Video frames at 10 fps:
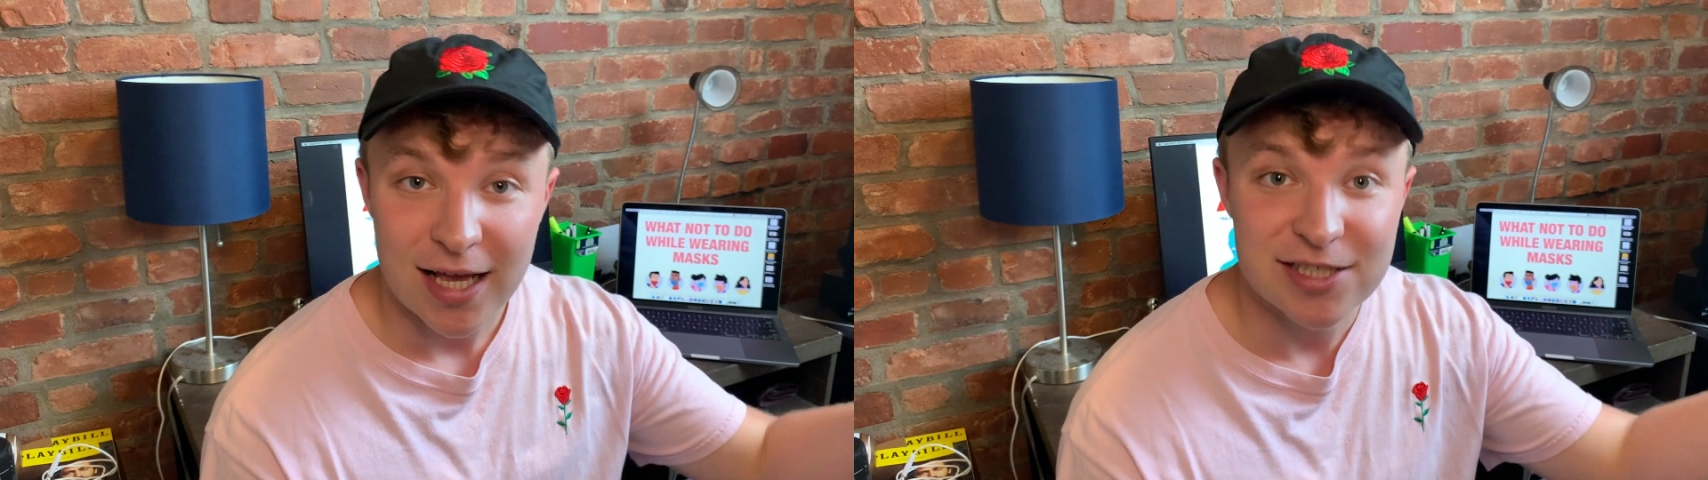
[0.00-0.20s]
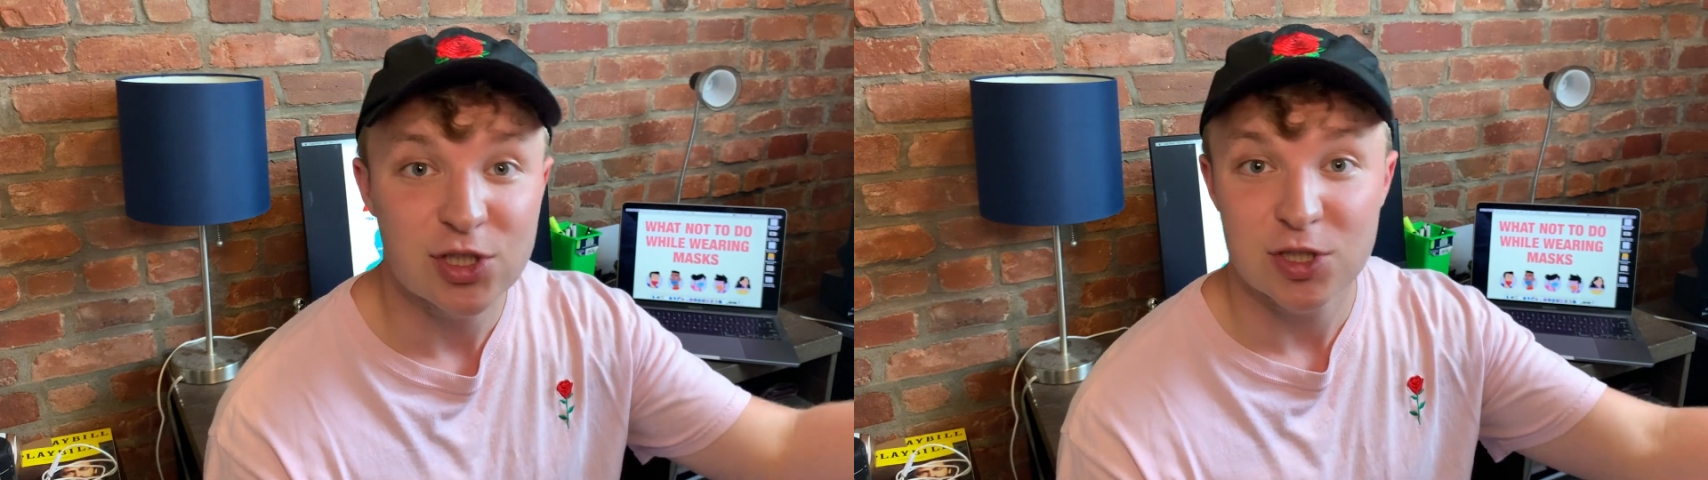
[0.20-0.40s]

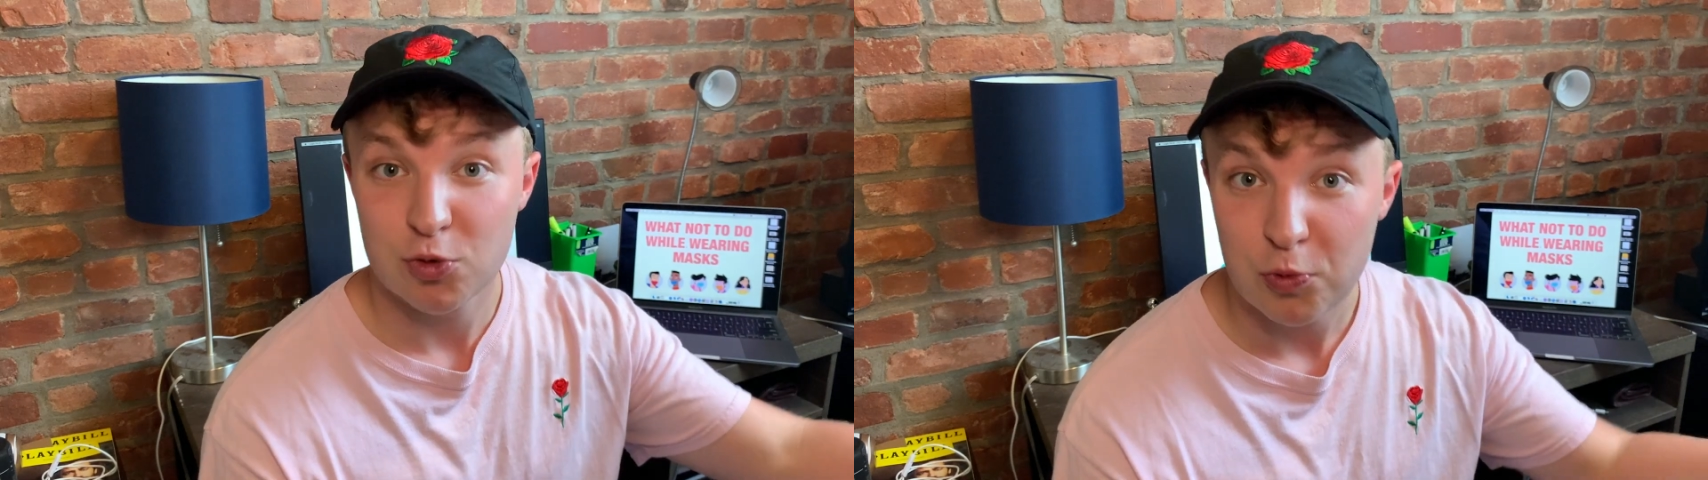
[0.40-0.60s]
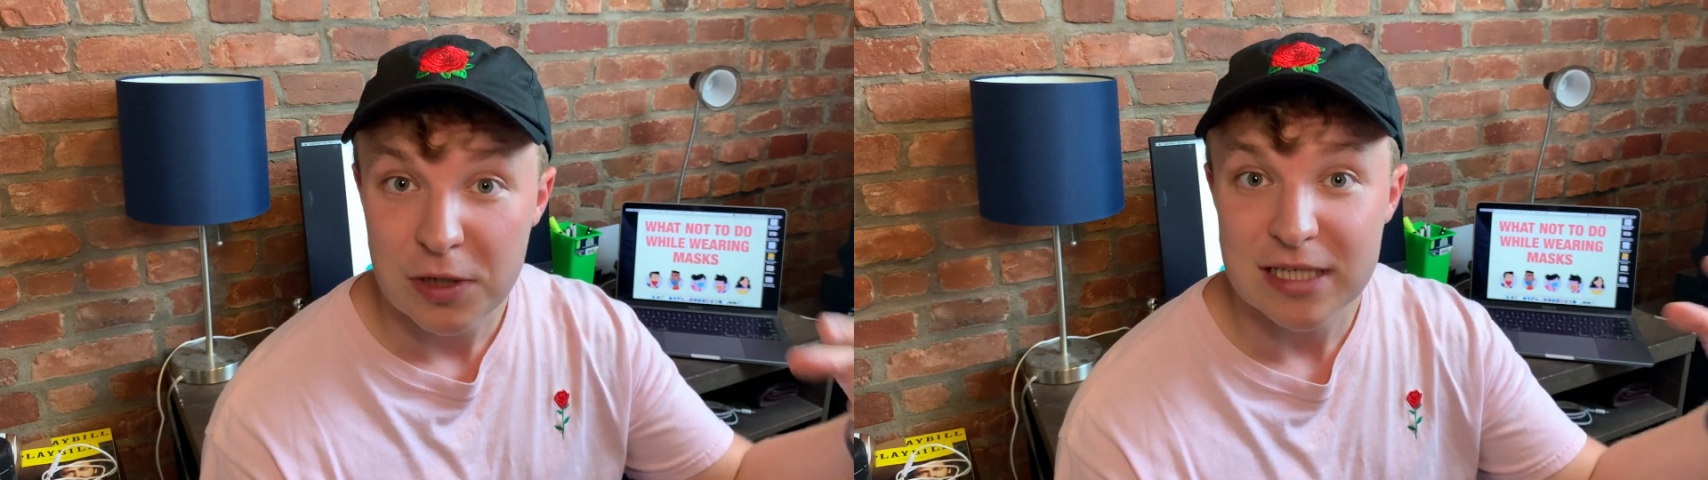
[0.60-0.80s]
Because it's
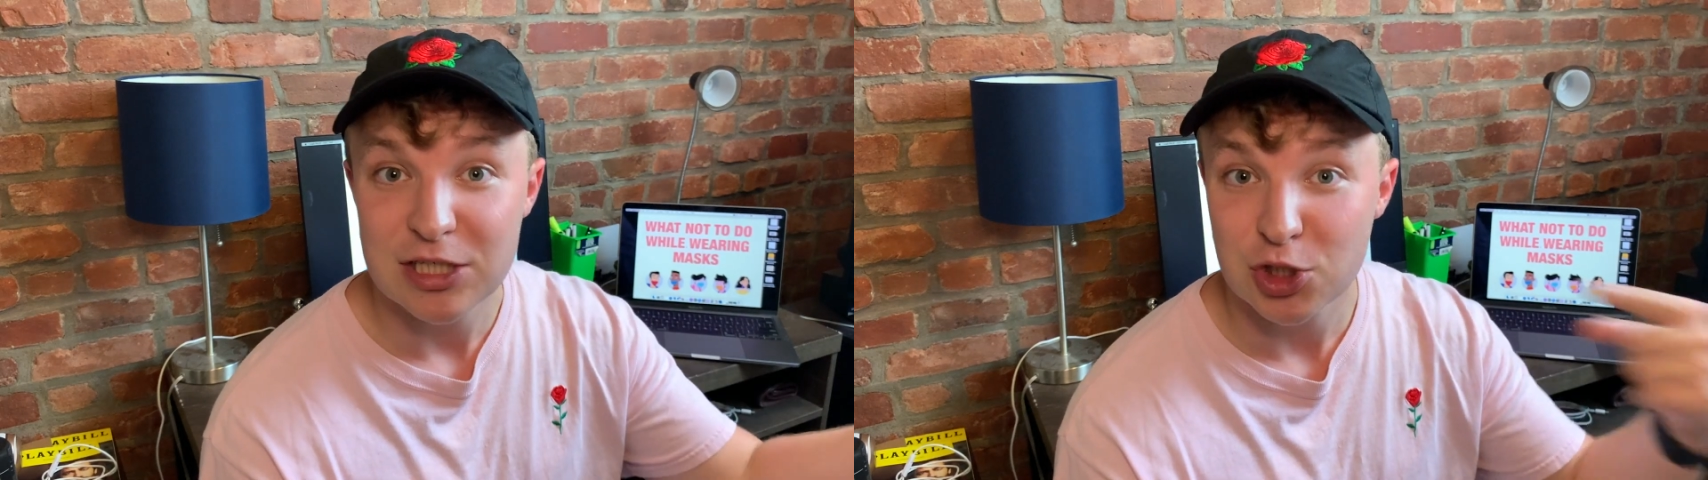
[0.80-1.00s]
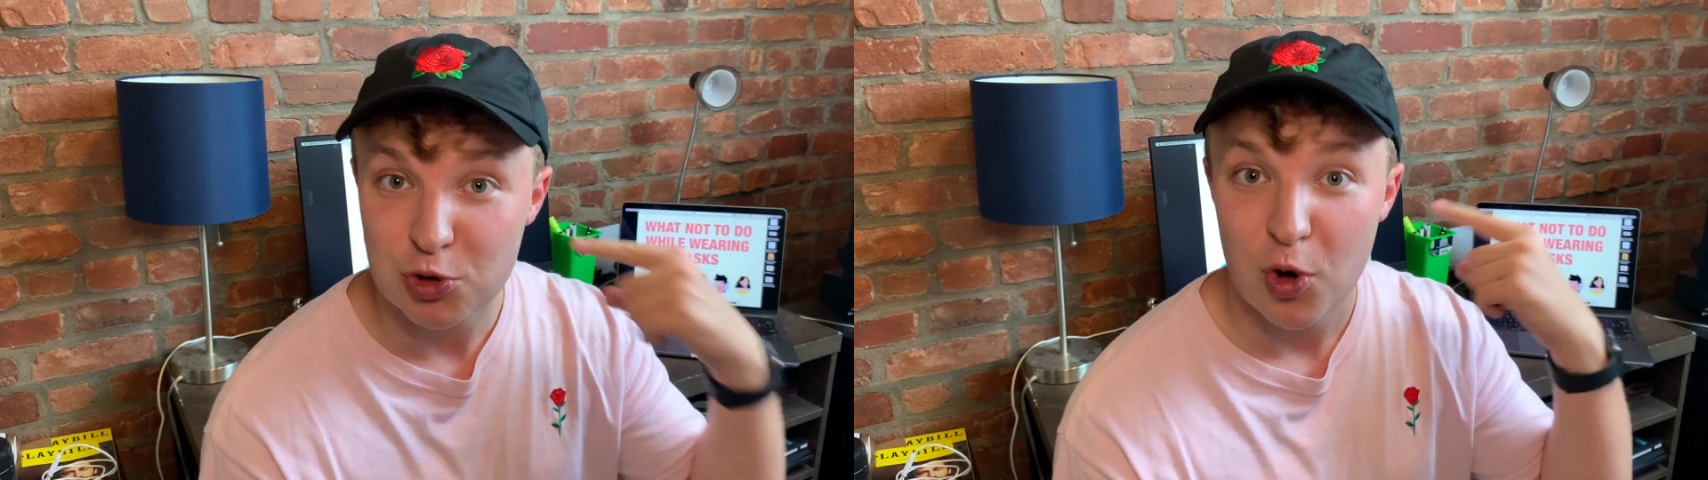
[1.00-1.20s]
a really
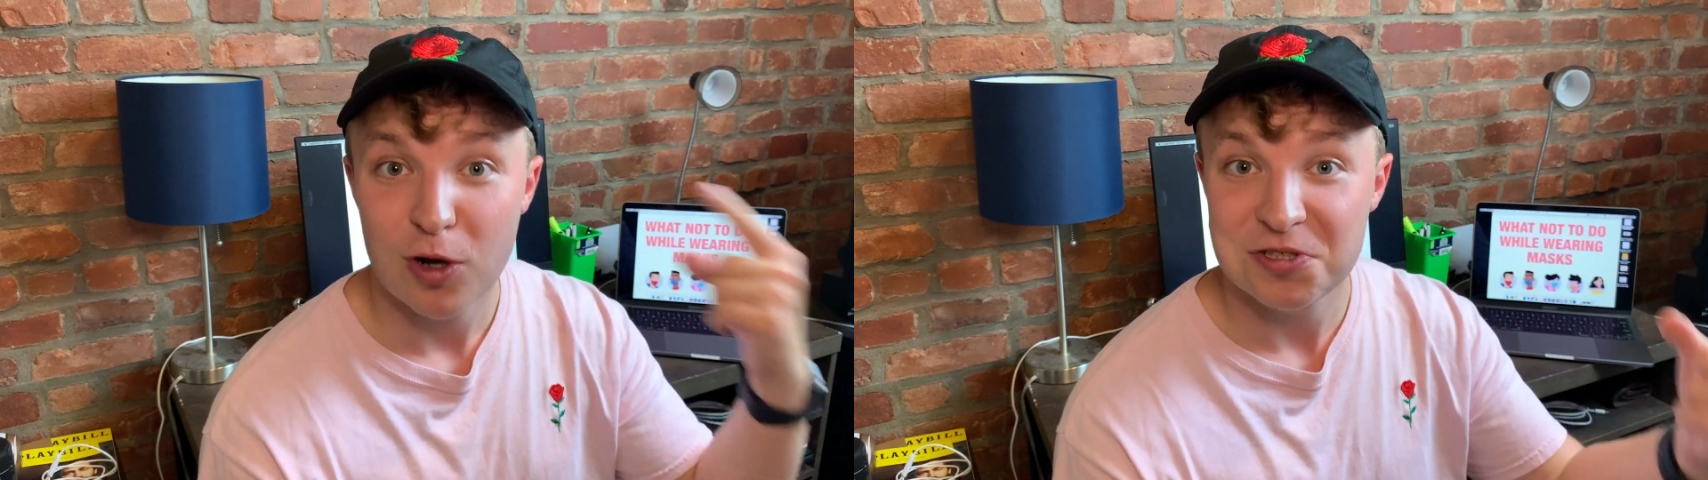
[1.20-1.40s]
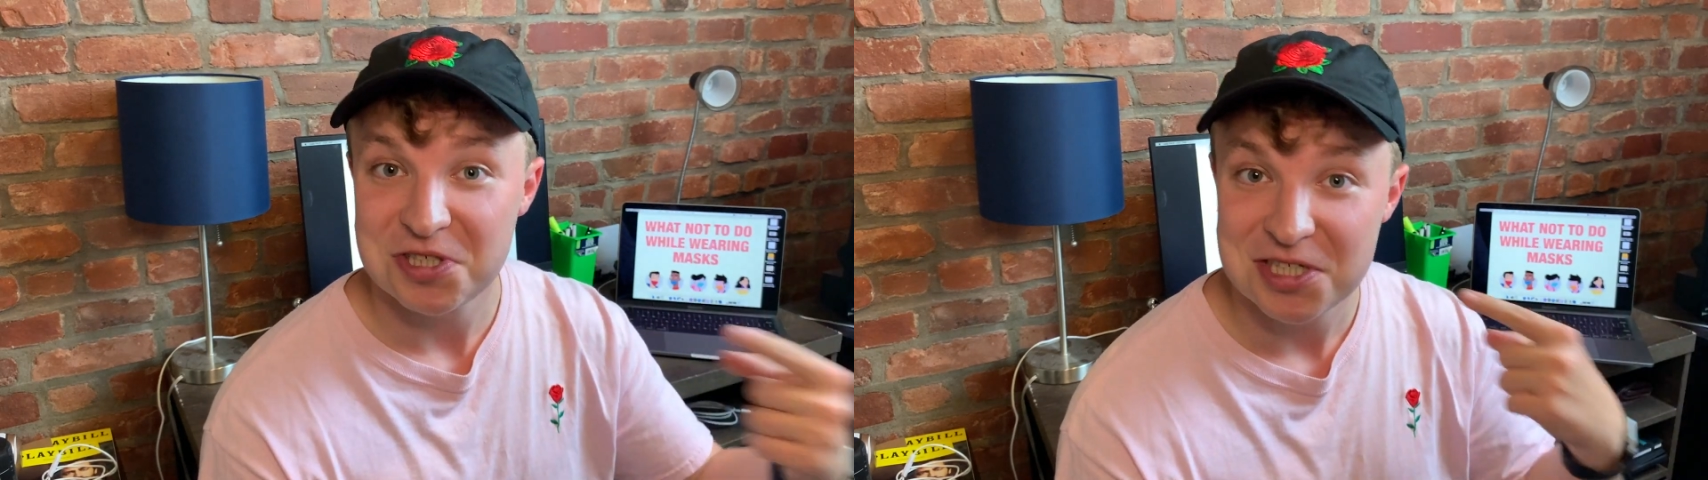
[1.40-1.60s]

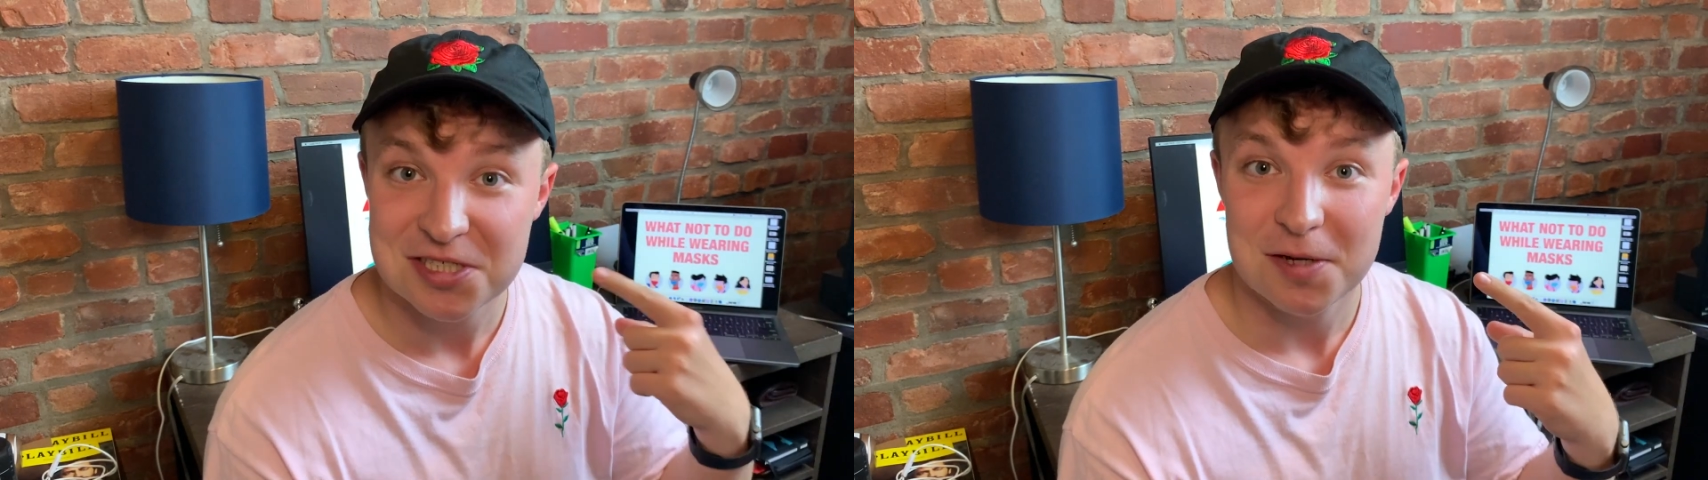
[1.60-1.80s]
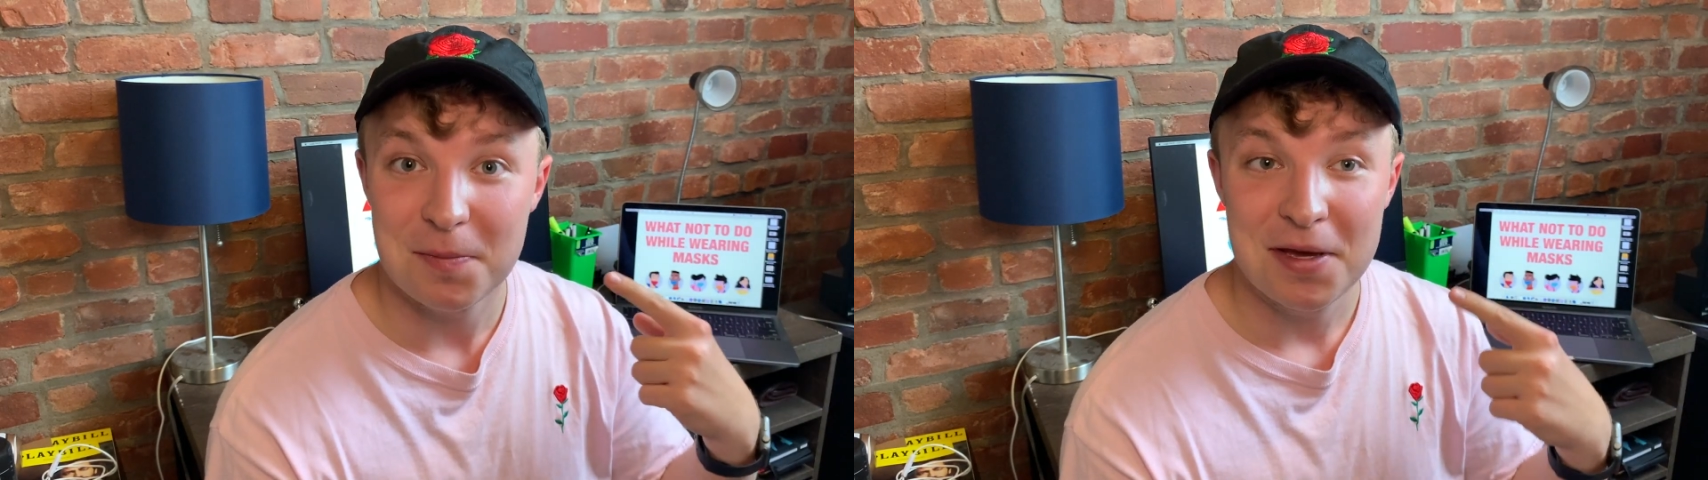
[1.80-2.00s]
strong system.